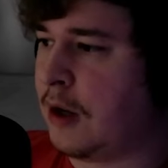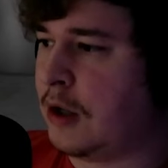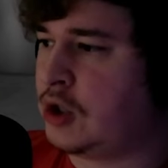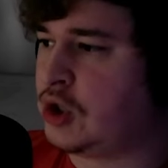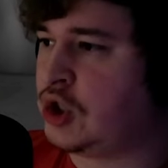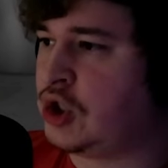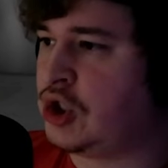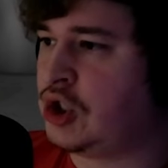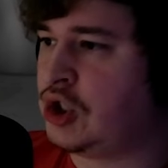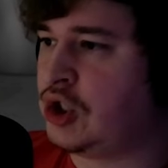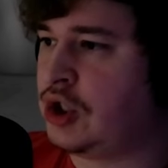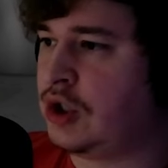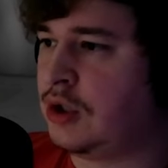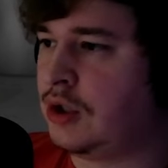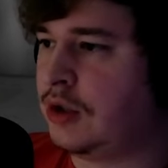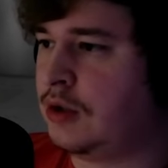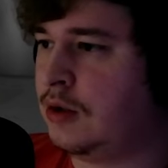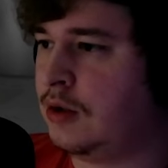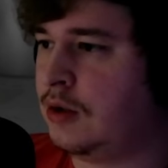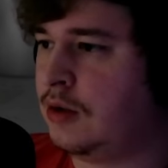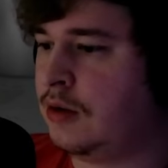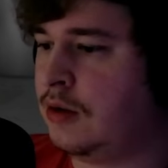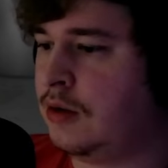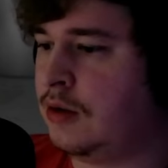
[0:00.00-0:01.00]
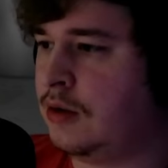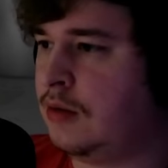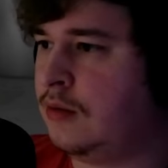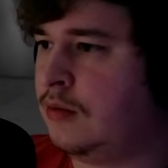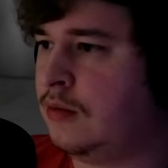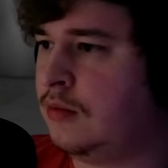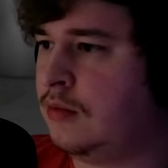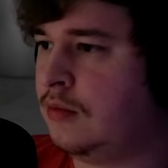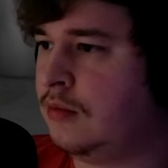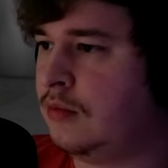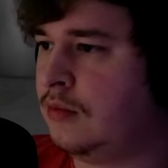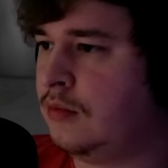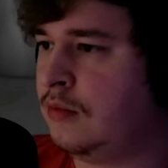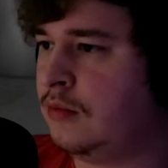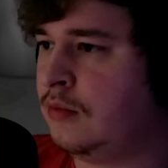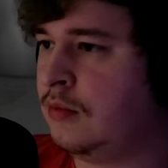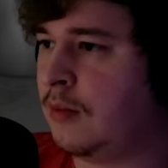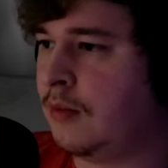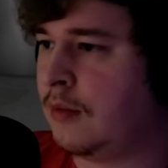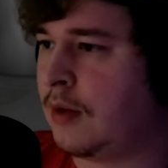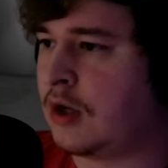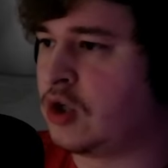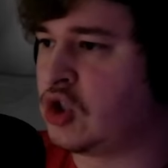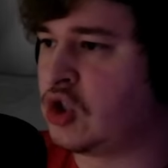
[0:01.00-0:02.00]
punch.
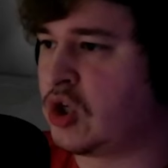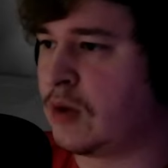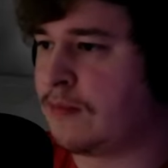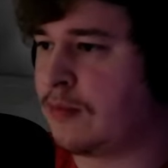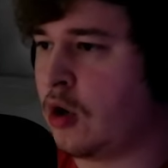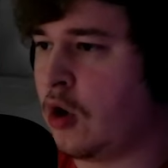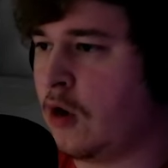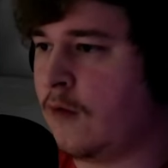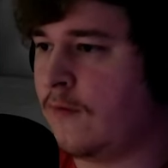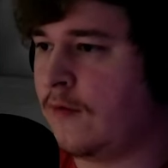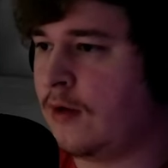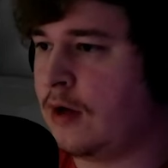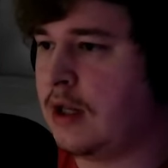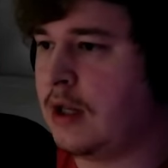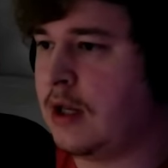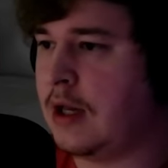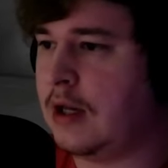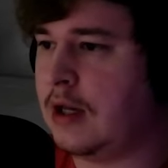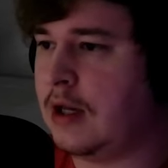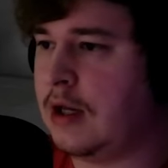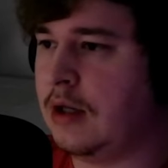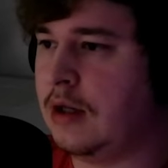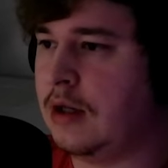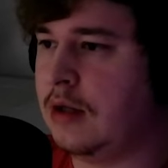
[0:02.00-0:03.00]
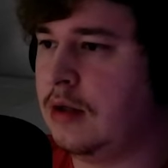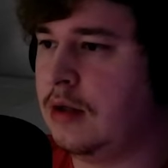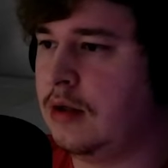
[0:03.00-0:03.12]
Gonna jump over ya.